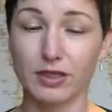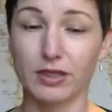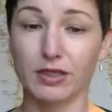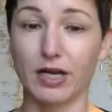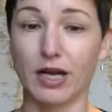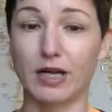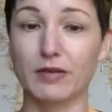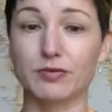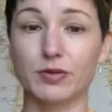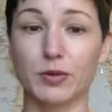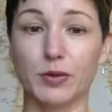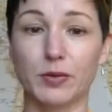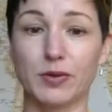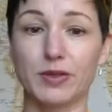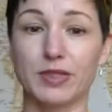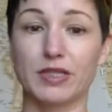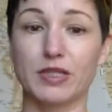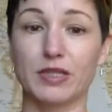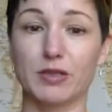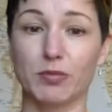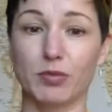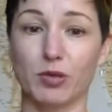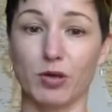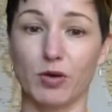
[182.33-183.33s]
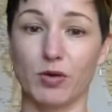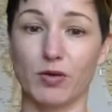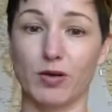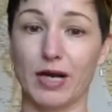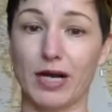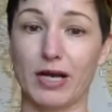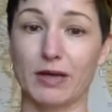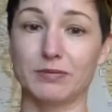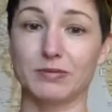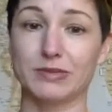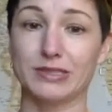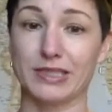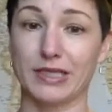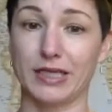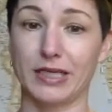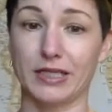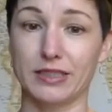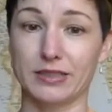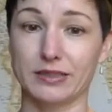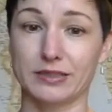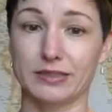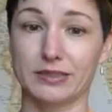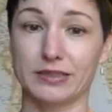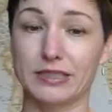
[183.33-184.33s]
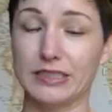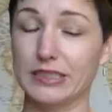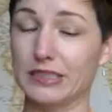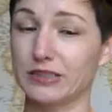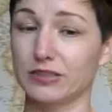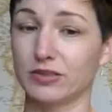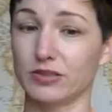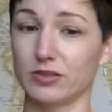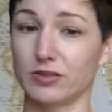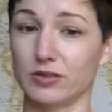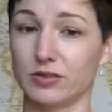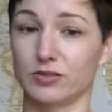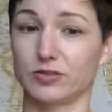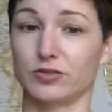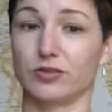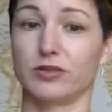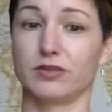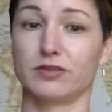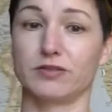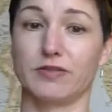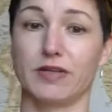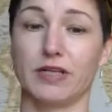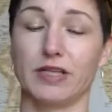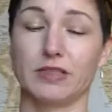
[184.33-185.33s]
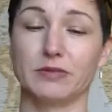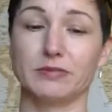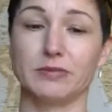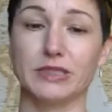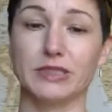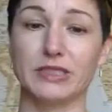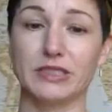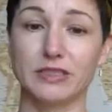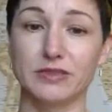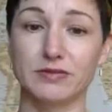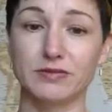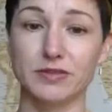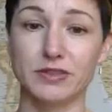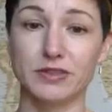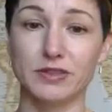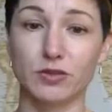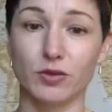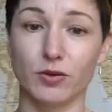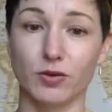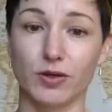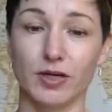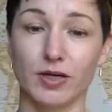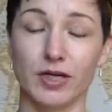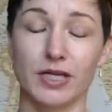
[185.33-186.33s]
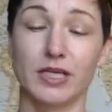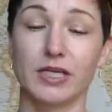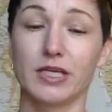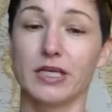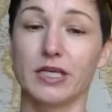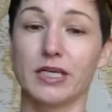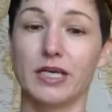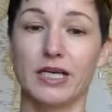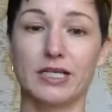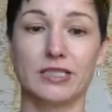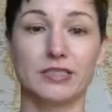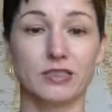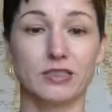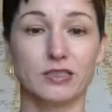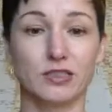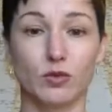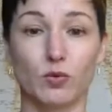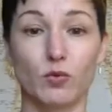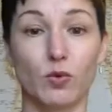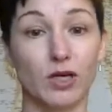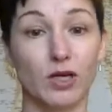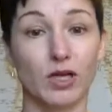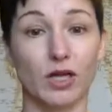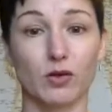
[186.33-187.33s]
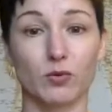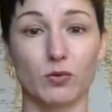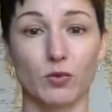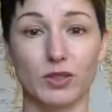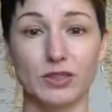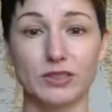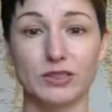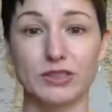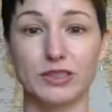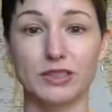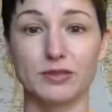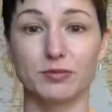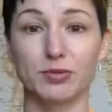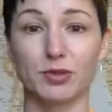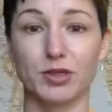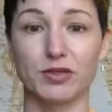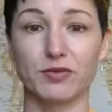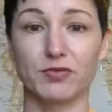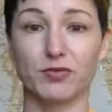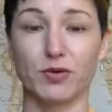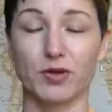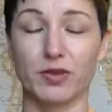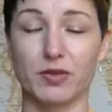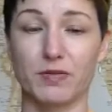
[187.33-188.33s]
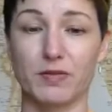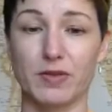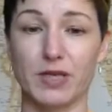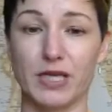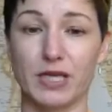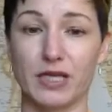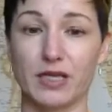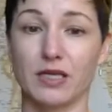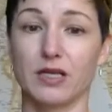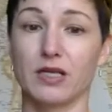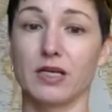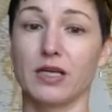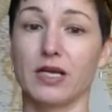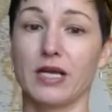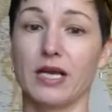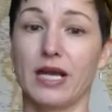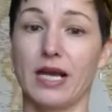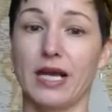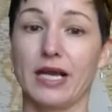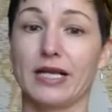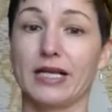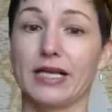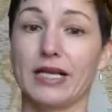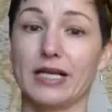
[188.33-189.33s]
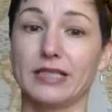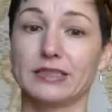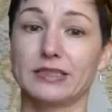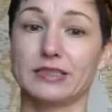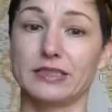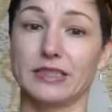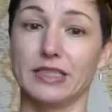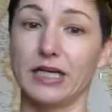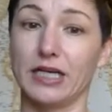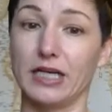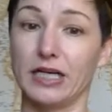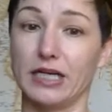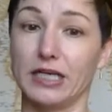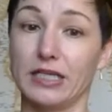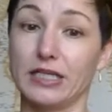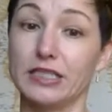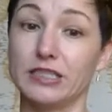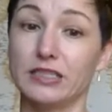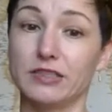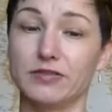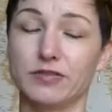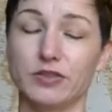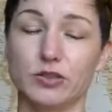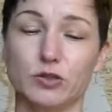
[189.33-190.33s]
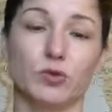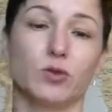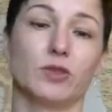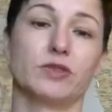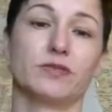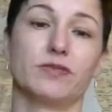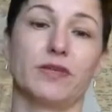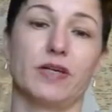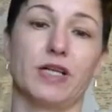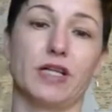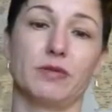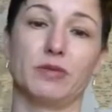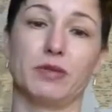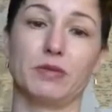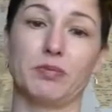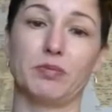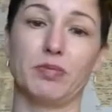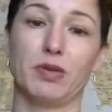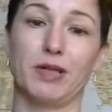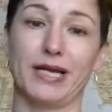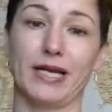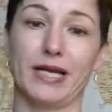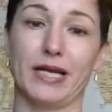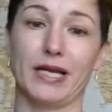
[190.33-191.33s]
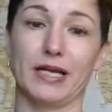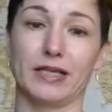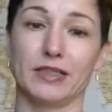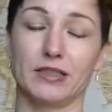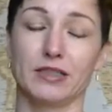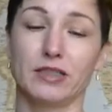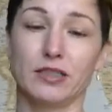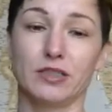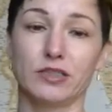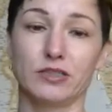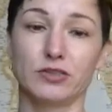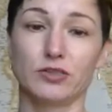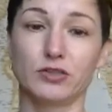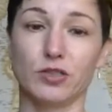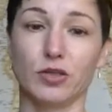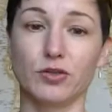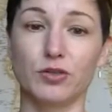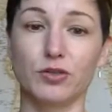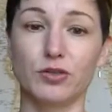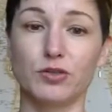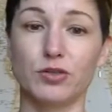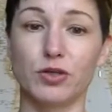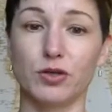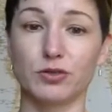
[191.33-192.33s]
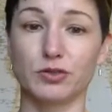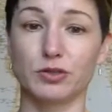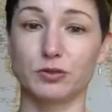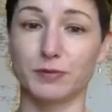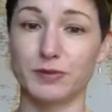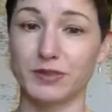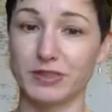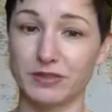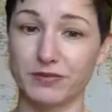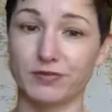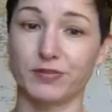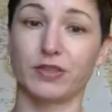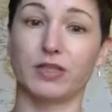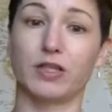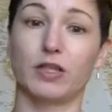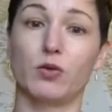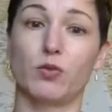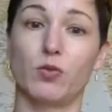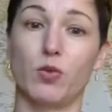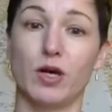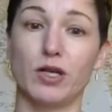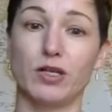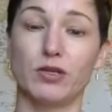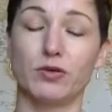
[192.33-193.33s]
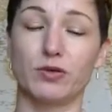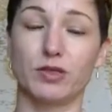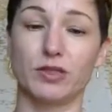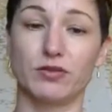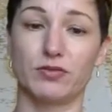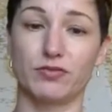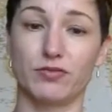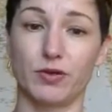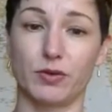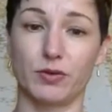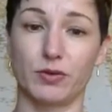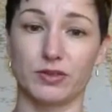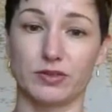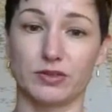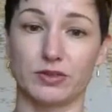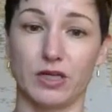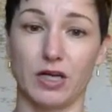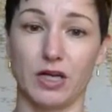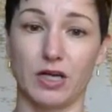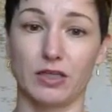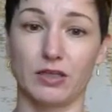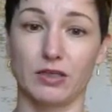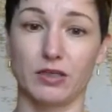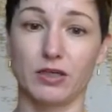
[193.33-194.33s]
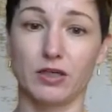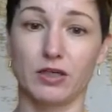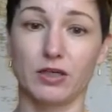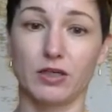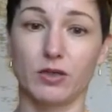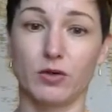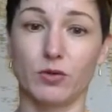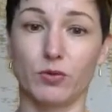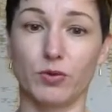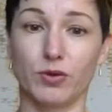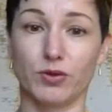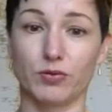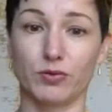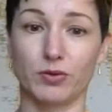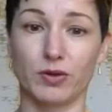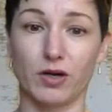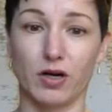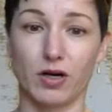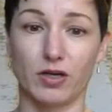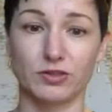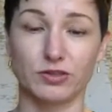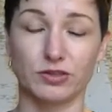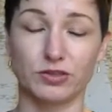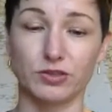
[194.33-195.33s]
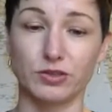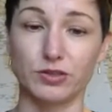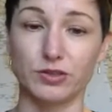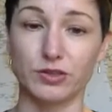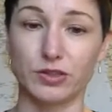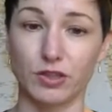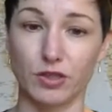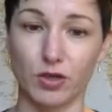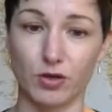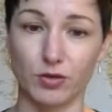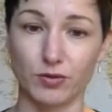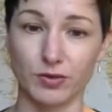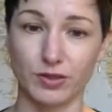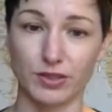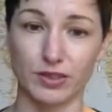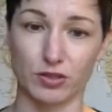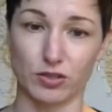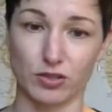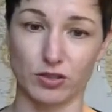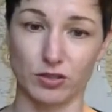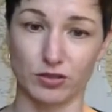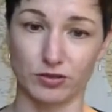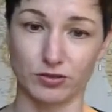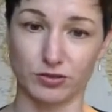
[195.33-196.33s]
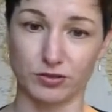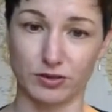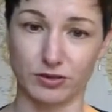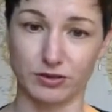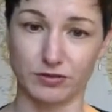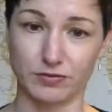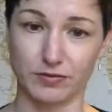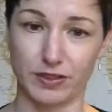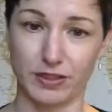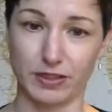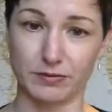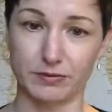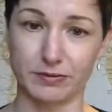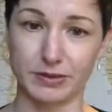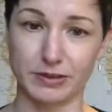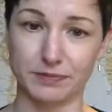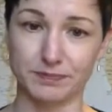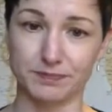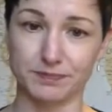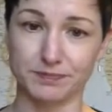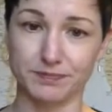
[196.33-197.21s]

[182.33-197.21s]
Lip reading: Everyone in the program takes the intercultural development inventory and does a one-on-one debrief with me and gets an individual development plan. So you know specifically what you can focus on with regards to your own intercultural development.